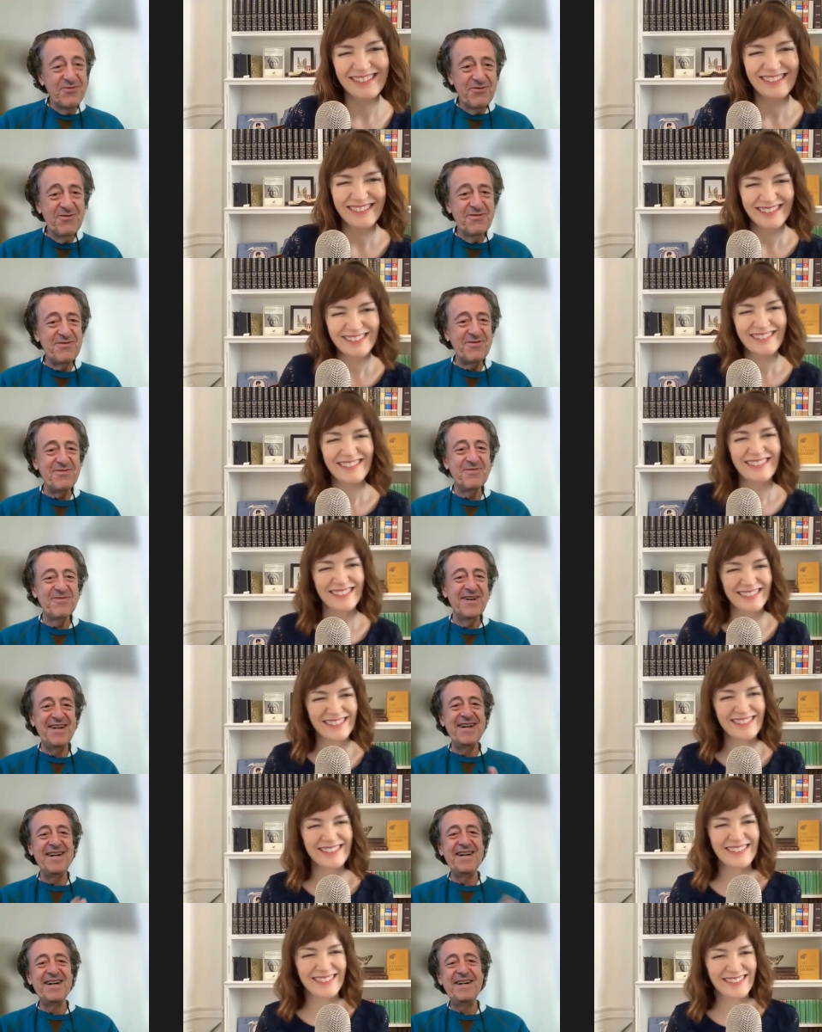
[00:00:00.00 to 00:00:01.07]
Speaker 1: true,
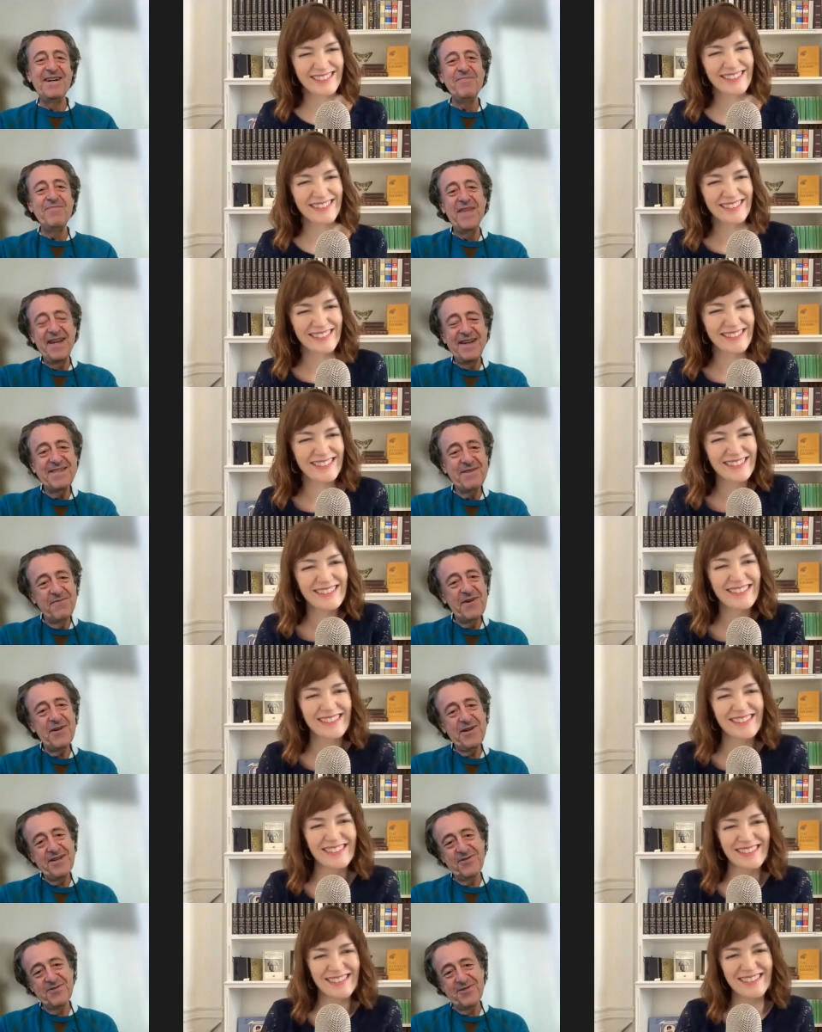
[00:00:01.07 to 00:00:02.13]
um, and it's
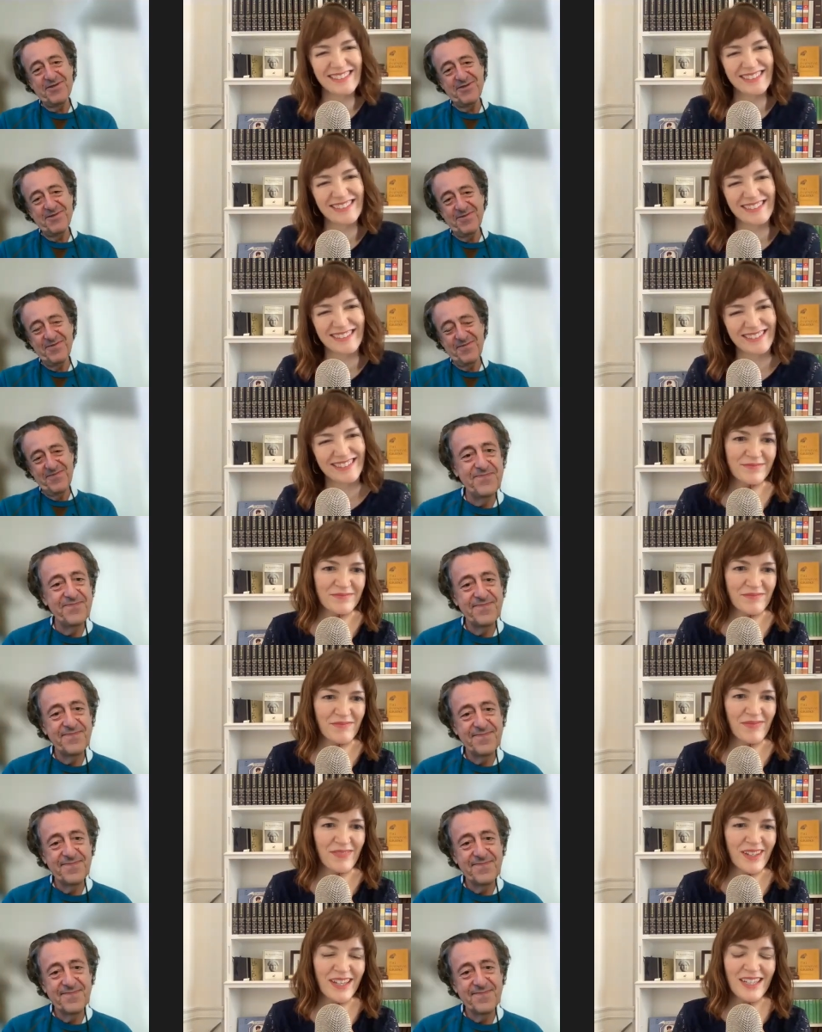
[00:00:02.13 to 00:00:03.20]
very true.
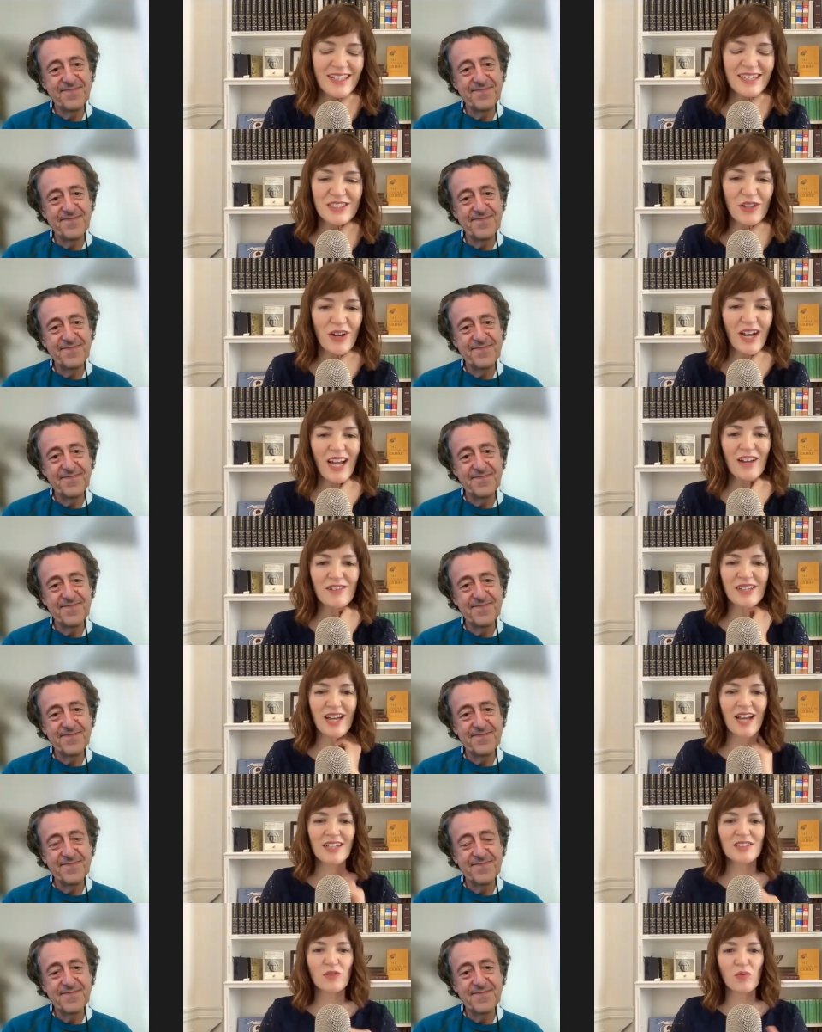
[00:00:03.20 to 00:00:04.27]
Speaker 2: So I have to
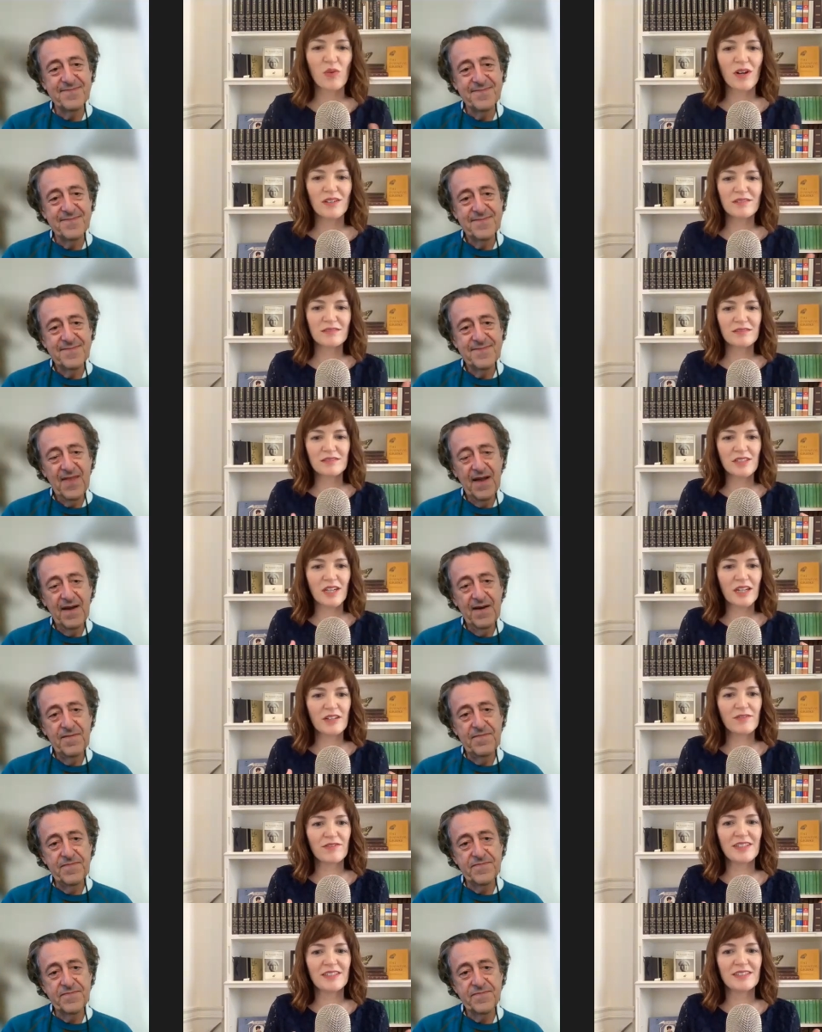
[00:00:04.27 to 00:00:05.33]
ask what kind of
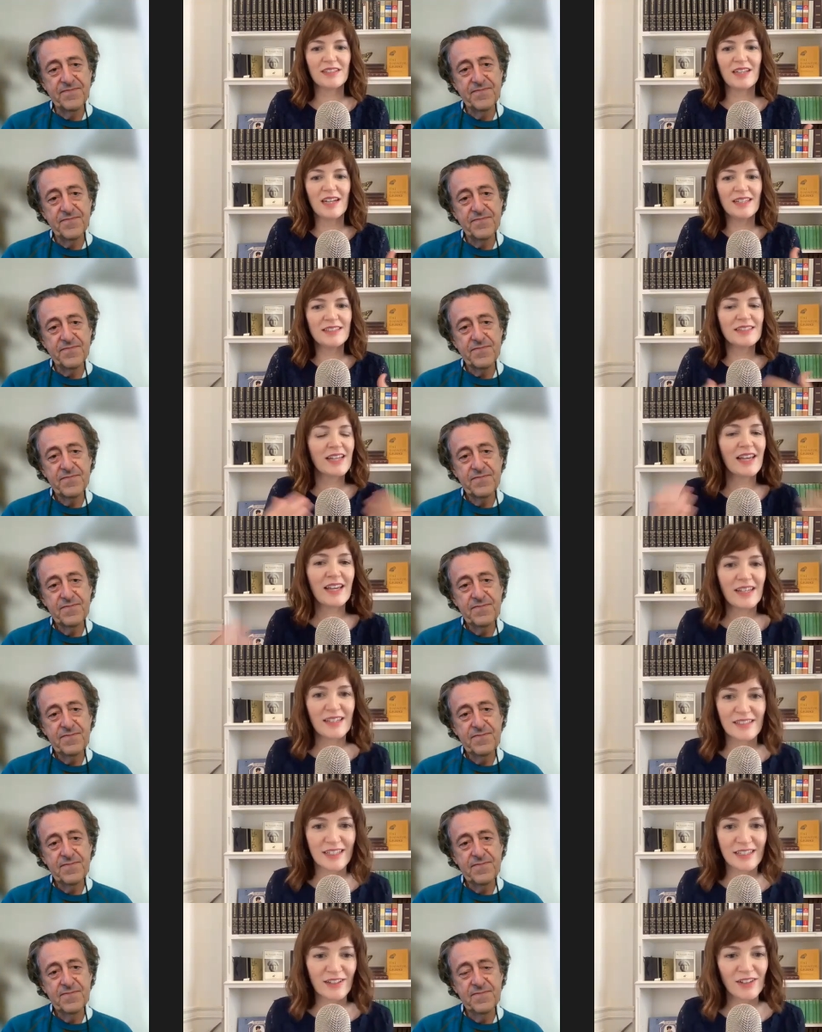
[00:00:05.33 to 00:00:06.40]
is a day
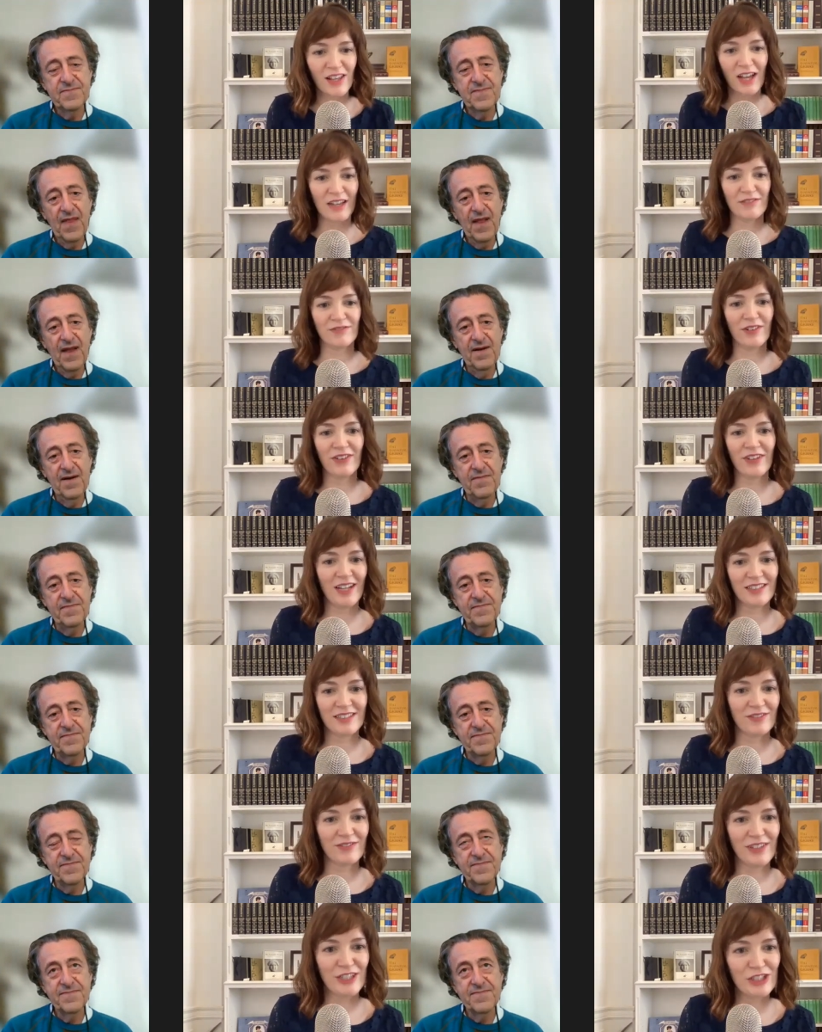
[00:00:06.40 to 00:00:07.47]
in the life on the
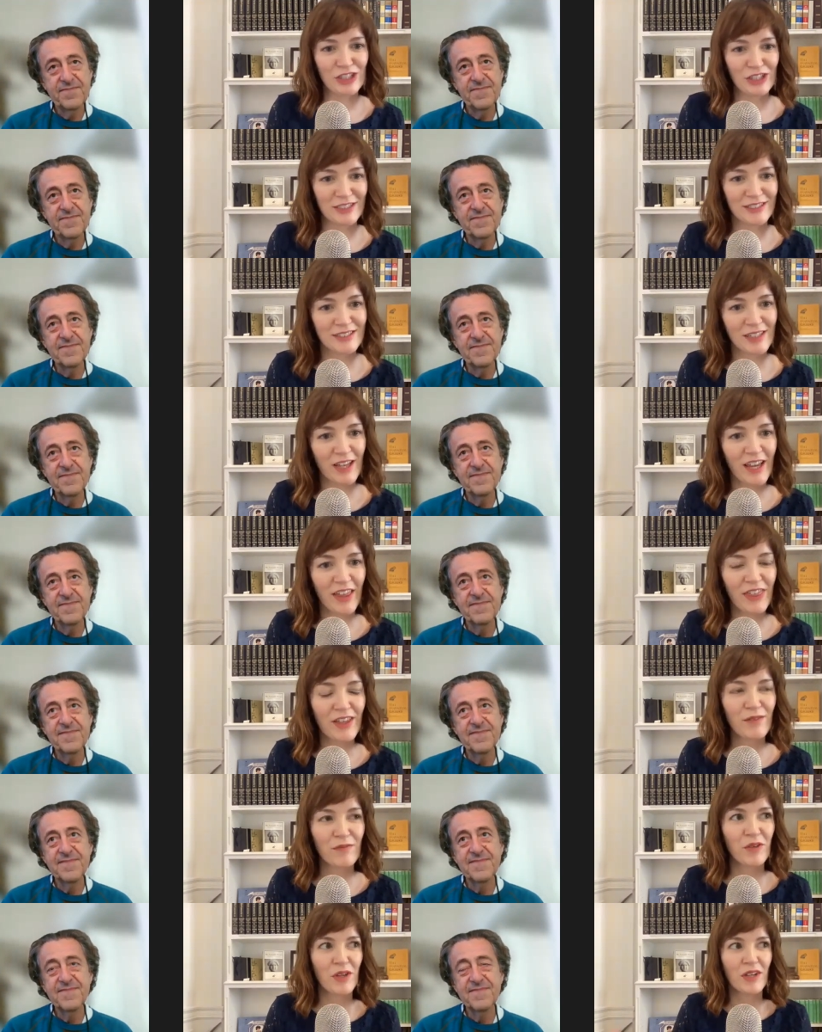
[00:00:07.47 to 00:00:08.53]
excavations? I
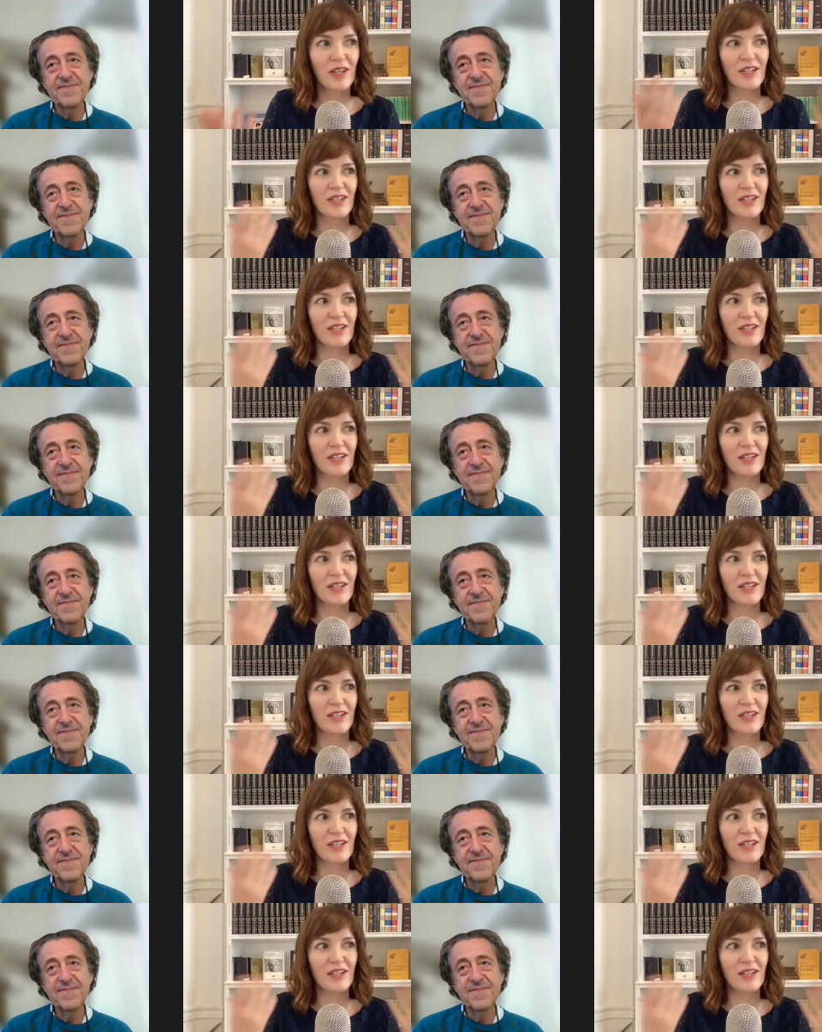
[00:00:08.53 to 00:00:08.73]
think